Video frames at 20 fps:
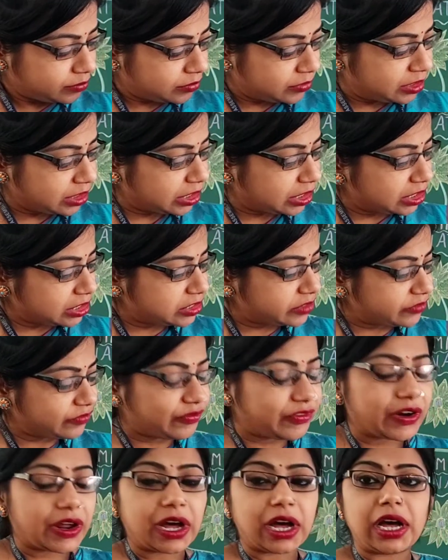This
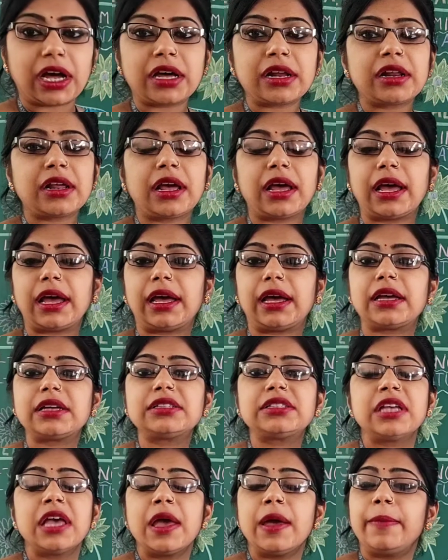flower
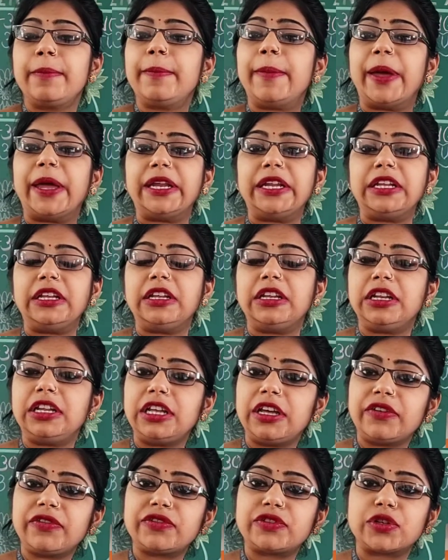has many
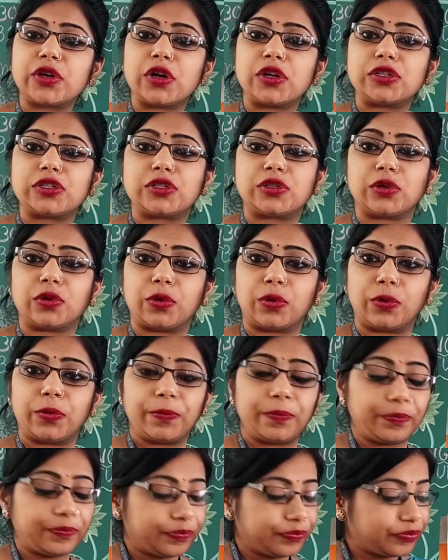leaves
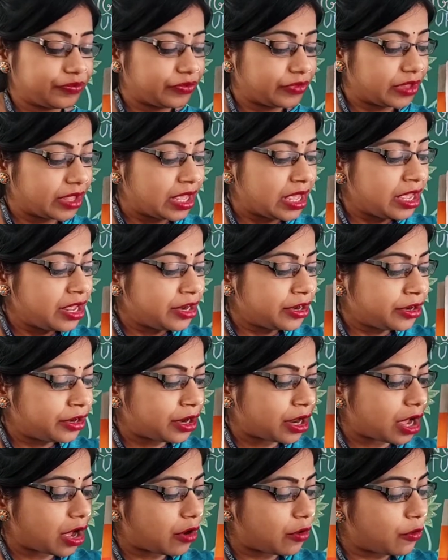also.
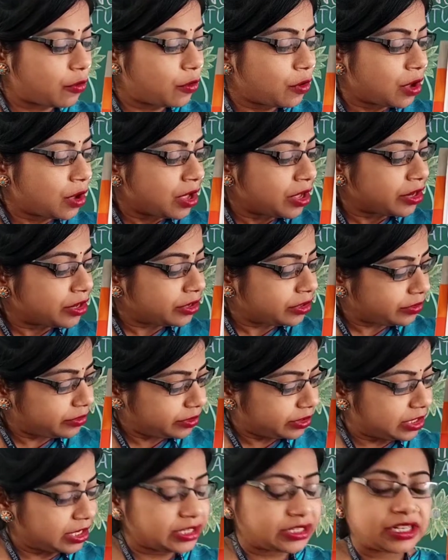Now,
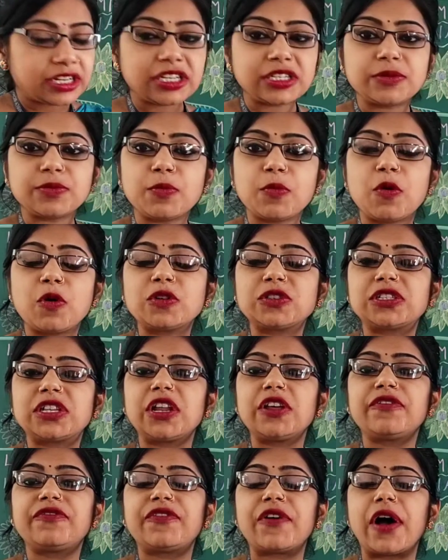it is
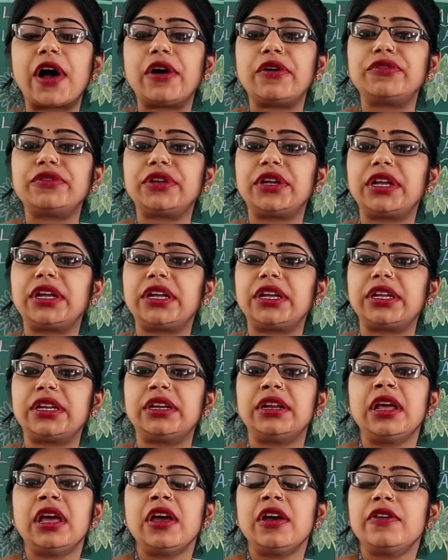mostly found
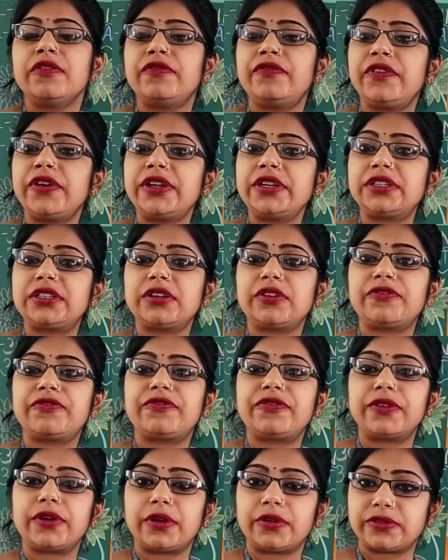in winter
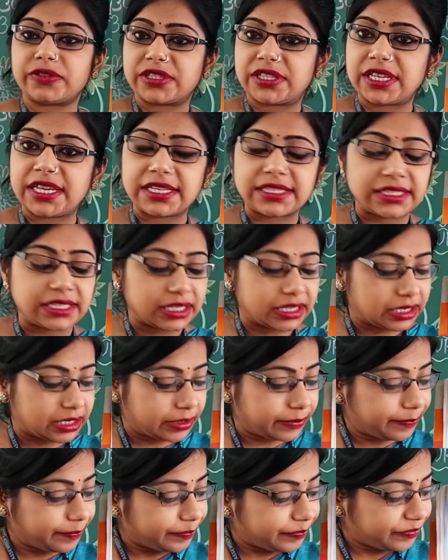
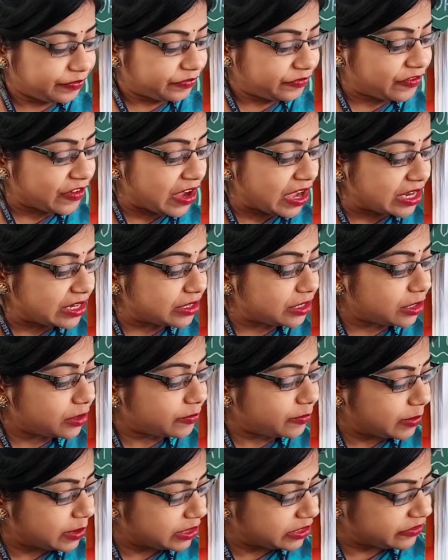season. Find
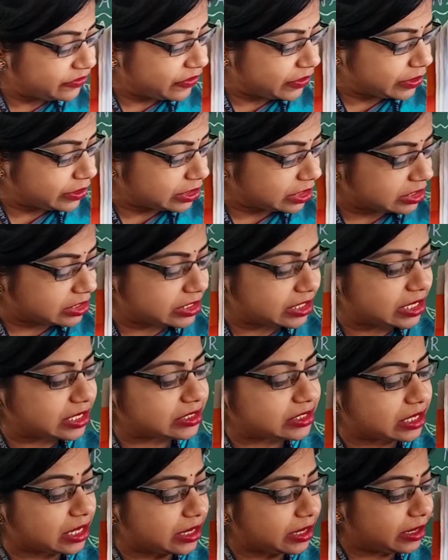in winter
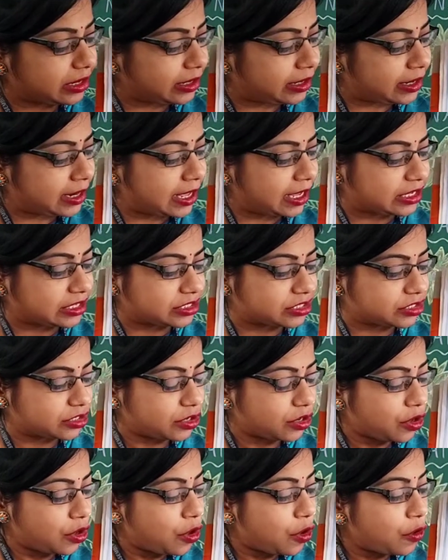season. Next,
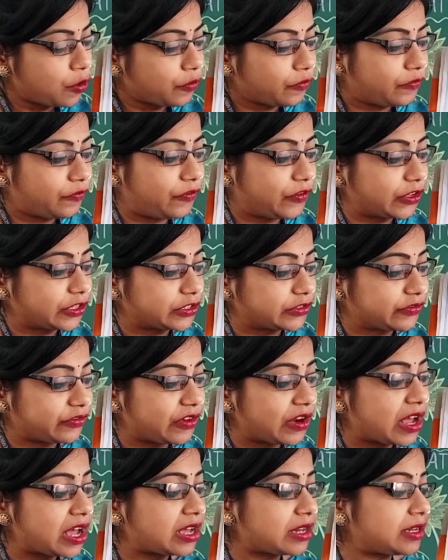which
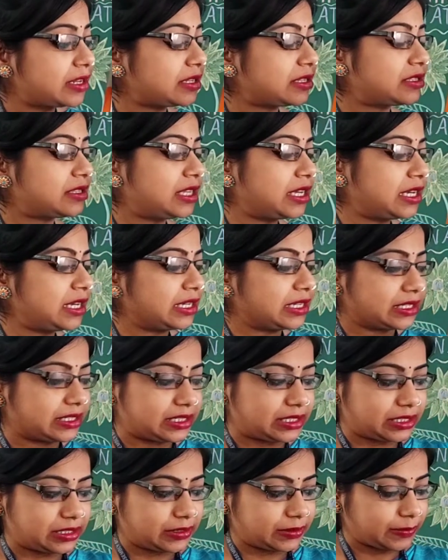flower is
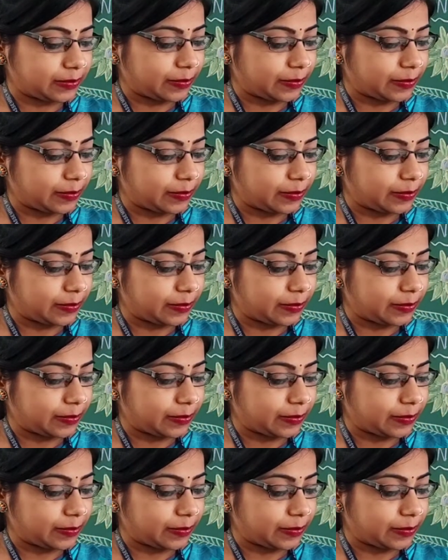this?